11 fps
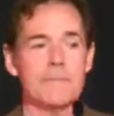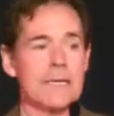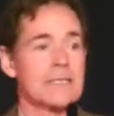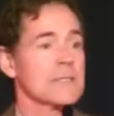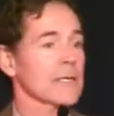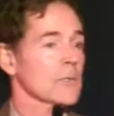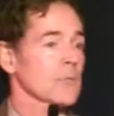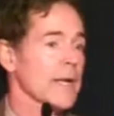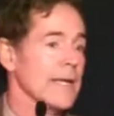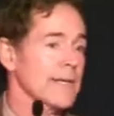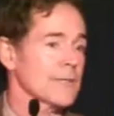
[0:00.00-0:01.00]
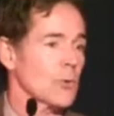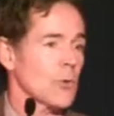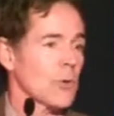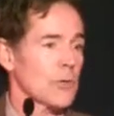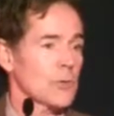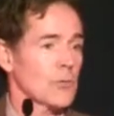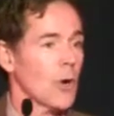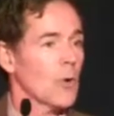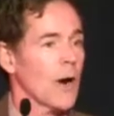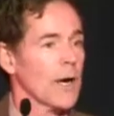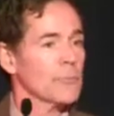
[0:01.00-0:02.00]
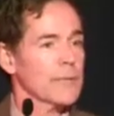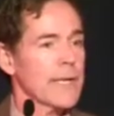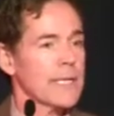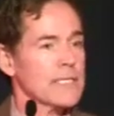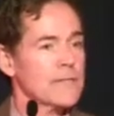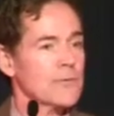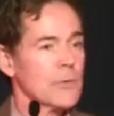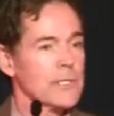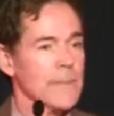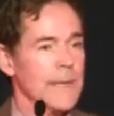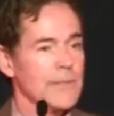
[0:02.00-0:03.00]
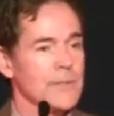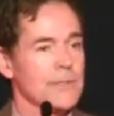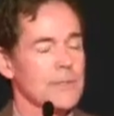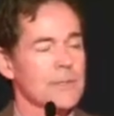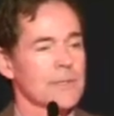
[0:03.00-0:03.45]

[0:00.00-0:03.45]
accelerate or grow our plans for expansion.